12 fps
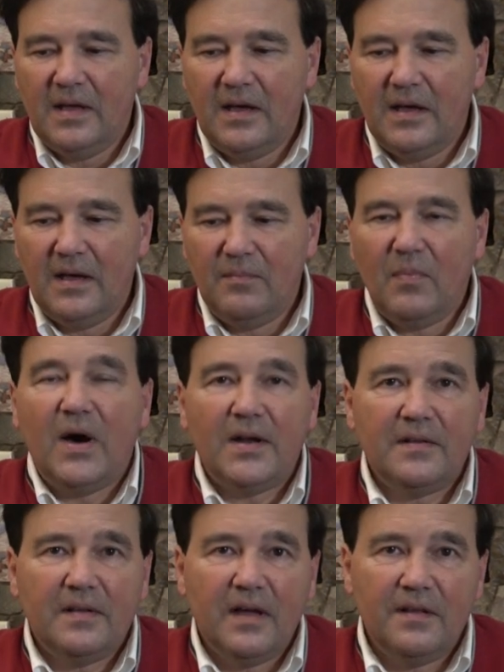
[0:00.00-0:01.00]

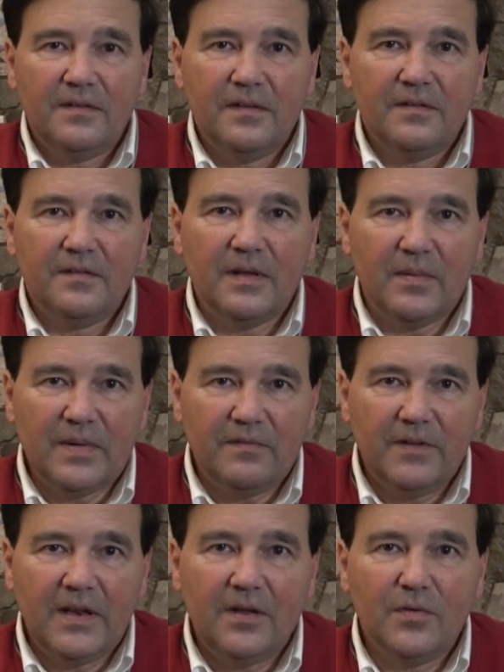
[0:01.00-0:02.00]
monetizes some of
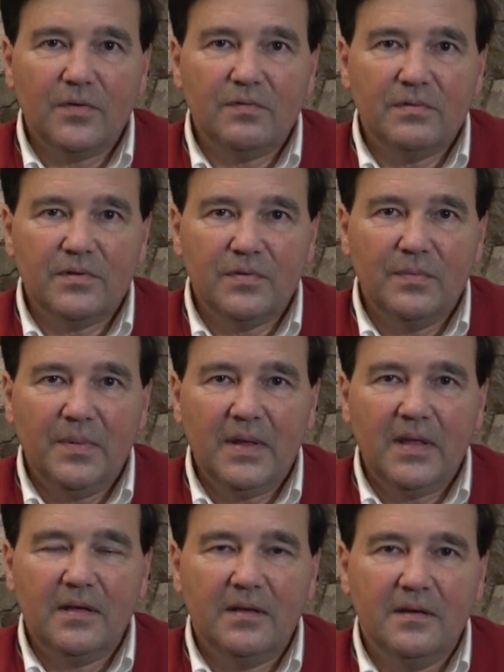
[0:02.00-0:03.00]
the videos, which would
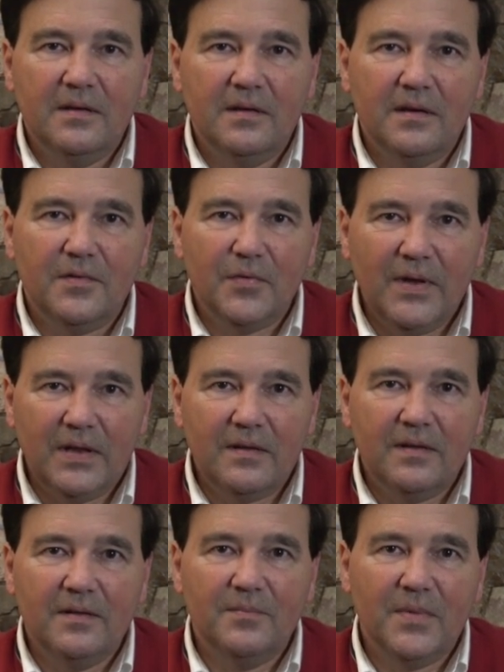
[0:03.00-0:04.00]
be a
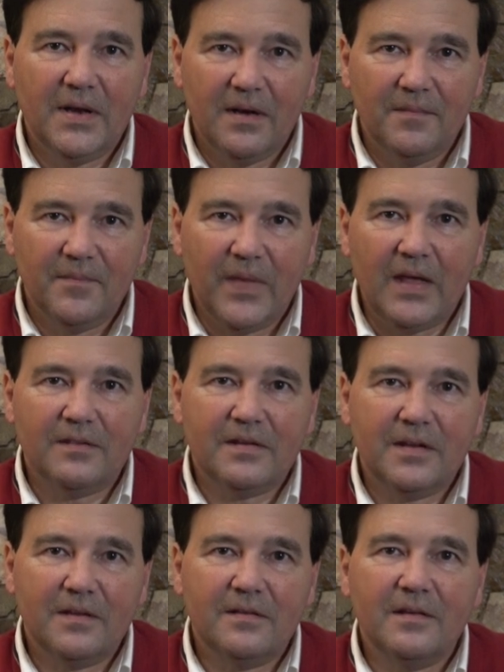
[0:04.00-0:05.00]
treat. But as
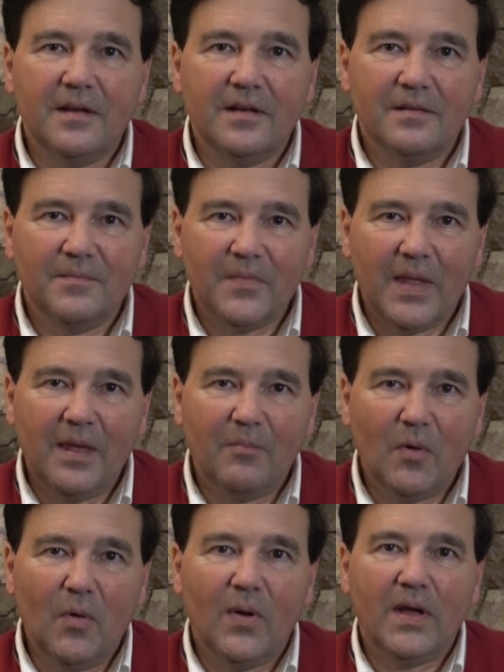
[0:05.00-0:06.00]
it is, I
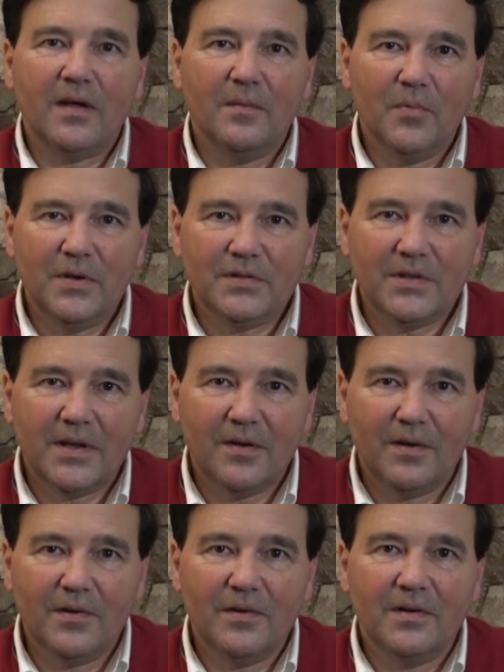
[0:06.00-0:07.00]
keep going. I appreciate
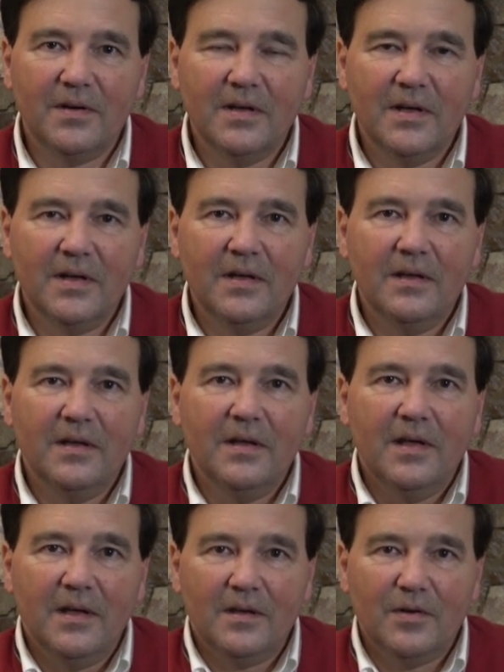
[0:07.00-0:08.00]
all your
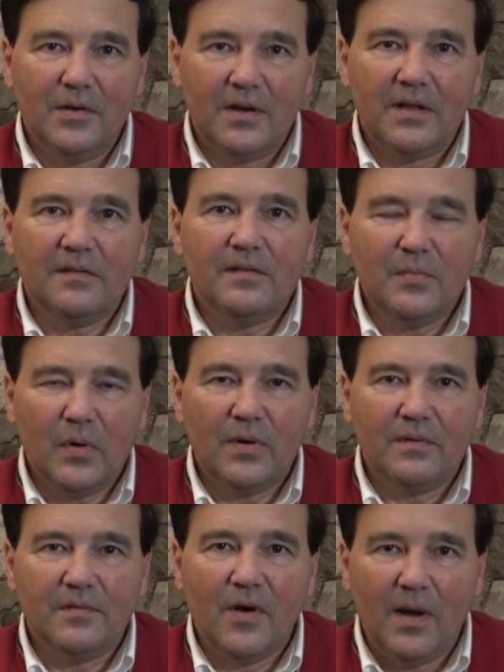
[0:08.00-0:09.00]
good and supportive